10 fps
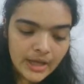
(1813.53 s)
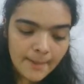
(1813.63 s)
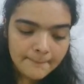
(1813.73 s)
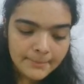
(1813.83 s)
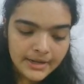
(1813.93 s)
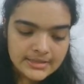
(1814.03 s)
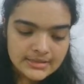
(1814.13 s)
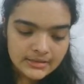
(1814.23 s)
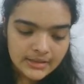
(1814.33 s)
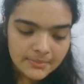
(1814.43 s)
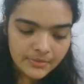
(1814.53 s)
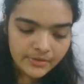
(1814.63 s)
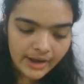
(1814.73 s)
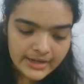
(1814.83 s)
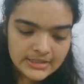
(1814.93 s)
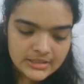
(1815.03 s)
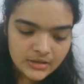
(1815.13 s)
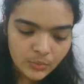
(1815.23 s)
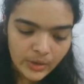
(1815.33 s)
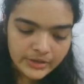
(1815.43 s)
place them right
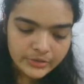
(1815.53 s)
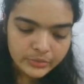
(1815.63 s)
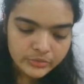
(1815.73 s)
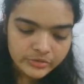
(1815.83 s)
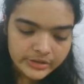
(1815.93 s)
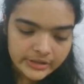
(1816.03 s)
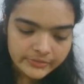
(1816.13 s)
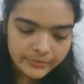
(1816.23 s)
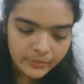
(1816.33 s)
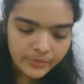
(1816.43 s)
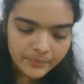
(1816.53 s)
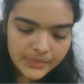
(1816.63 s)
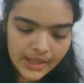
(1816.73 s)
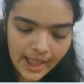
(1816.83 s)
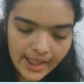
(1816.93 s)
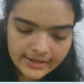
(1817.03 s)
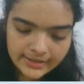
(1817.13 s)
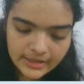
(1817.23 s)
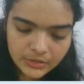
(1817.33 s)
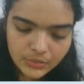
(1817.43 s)
here, 1, 2, 3 and 4. And
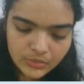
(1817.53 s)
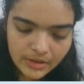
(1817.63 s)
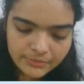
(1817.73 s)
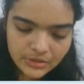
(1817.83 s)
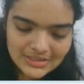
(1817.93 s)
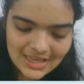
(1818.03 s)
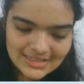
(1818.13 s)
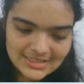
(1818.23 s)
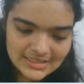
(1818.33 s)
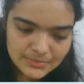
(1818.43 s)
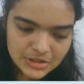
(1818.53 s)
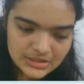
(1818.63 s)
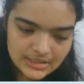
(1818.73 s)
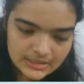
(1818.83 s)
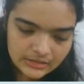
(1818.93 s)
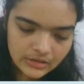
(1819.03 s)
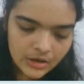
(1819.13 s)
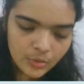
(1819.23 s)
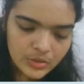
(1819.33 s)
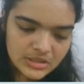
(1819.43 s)
again, you don't have to resize these images either.
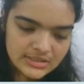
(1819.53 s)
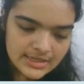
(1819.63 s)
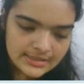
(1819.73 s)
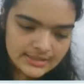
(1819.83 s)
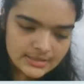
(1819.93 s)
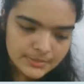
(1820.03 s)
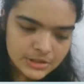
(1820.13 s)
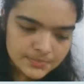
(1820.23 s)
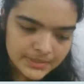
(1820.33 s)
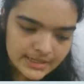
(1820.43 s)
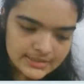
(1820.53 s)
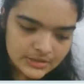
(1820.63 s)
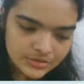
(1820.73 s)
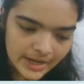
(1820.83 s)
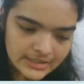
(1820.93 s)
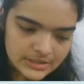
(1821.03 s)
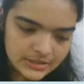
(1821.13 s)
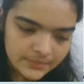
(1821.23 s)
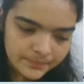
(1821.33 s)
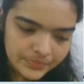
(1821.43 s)
We'll just take this image, place it right
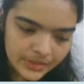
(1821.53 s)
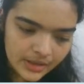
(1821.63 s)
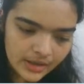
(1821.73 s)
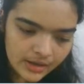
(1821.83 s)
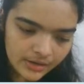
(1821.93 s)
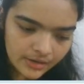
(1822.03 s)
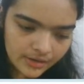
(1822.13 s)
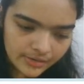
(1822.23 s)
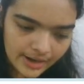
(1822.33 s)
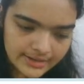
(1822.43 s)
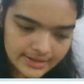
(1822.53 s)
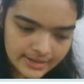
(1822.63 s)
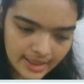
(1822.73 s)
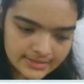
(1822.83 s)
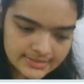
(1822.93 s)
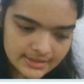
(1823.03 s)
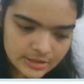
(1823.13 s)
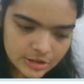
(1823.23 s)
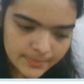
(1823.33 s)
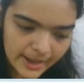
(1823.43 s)
here, right click and send it
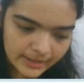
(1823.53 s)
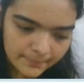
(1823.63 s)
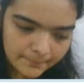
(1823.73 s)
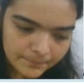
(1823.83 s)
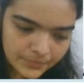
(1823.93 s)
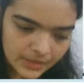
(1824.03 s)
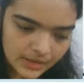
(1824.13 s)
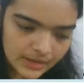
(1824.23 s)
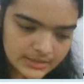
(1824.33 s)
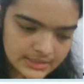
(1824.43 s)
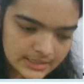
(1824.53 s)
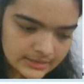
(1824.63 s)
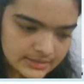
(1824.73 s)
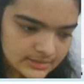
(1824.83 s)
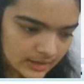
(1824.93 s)
to the back. Take this